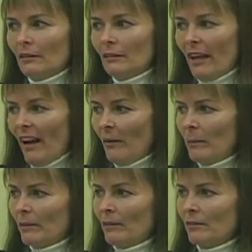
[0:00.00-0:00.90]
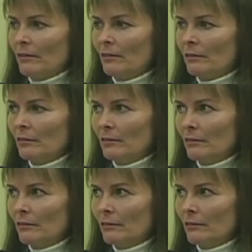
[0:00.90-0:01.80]
It happened.
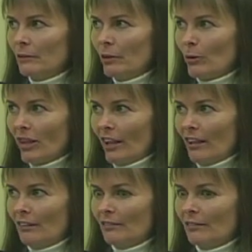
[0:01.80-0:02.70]
Mm-hmm. Okay.